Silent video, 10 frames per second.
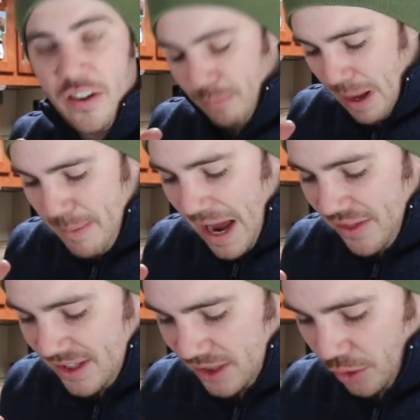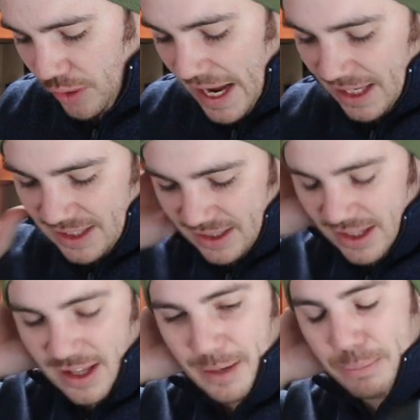If my math is correct,
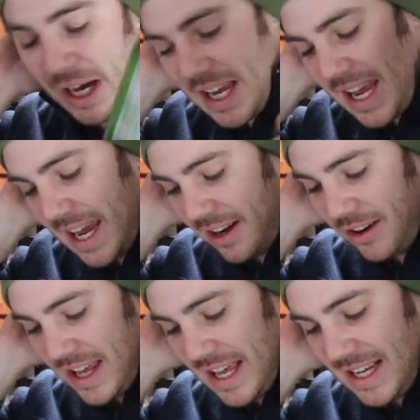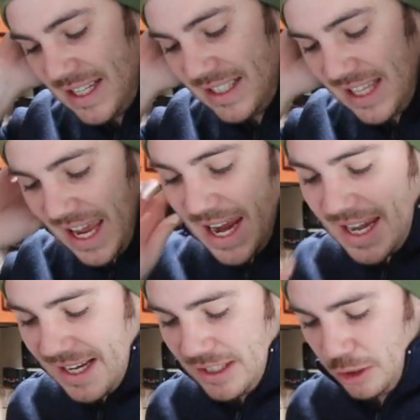the buddy heater is
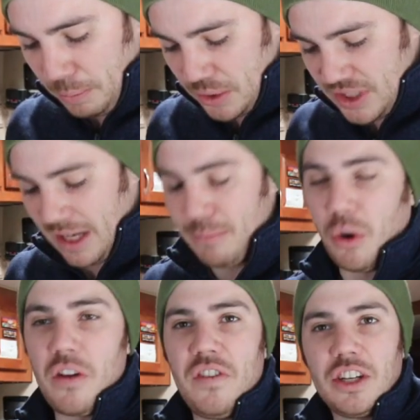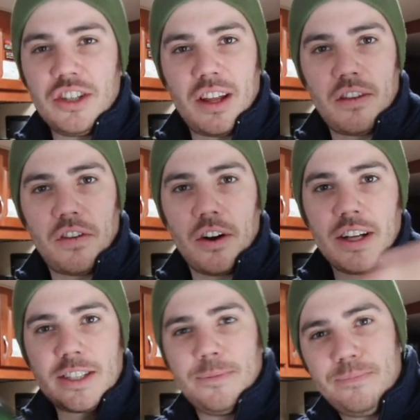82% more efficient than the
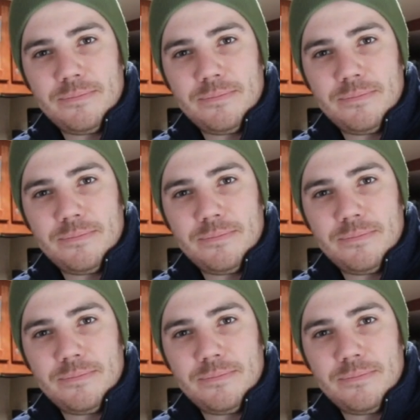furnace.